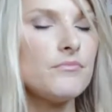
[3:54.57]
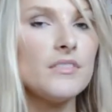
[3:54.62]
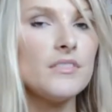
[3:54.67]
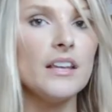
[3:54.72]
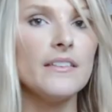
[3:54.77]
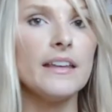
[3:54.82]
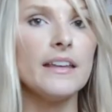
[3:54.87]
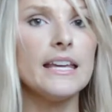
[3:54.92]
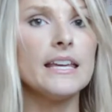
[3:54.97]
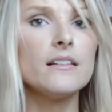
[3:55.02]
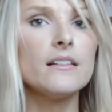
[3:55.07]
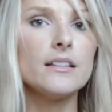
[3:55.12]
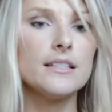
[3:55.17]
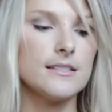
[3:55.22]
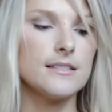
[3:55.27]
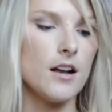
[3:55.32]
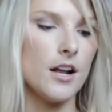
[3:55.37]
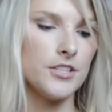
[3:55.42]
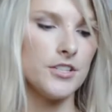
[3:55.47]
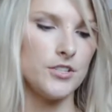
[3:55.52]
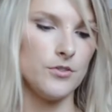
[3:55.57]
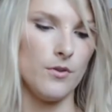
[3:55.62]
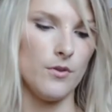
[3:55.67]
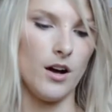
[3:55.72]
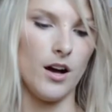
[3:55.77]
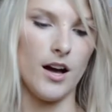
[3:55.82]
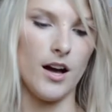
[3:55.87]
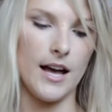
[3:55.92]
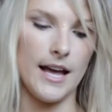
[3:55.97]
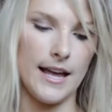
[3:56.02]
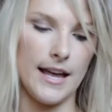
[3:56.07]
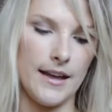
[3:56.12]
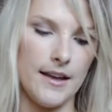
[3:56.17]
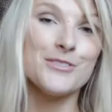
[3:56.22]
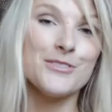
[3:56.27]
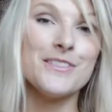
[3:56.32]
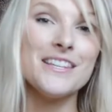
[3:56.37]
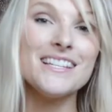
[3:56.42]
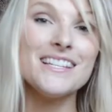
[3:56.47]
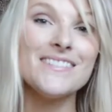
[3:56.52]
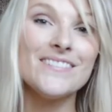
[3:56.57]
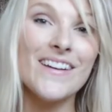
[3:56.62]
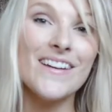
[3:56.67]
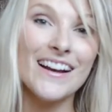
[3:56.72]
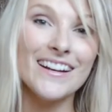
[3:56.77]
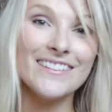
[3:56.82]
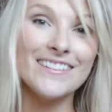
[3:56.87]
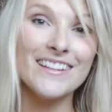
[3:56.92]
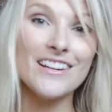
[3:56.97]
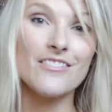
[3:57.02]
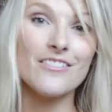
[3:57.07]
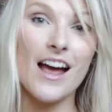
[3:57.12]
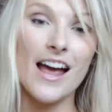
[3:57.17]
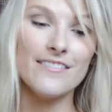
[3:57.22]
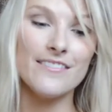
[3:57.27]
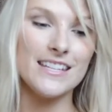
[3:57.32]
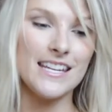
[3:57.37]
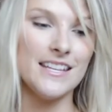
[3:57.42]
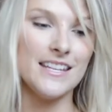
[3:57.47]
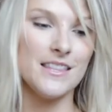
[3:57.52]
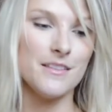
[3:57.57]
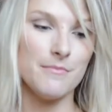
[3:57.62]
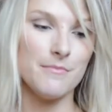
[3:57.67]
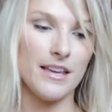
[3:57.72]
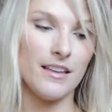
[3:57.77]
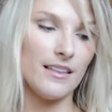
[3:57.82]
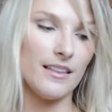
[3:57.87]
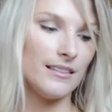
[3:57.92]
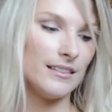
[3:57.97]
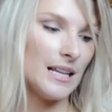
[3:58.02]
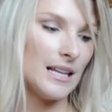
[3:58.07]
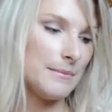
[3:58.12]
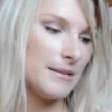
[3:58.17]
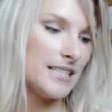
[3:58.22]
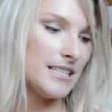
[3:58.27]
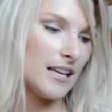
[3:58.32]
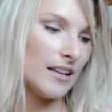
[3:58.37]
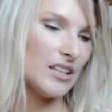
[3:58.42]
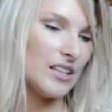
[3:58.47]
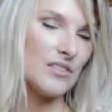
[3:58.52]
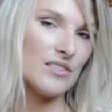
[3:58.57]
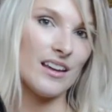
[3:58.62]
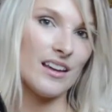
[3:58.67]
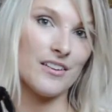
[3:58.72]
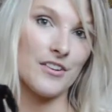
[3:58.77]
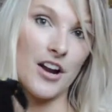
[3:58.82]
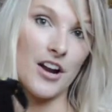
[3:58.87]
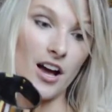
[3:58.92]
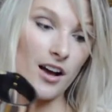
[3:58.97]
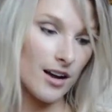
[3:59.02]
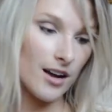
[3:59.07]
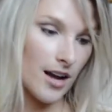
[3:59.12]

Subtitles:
The heel is not too high. So these finally arrived in the mail and let me tell you, they are not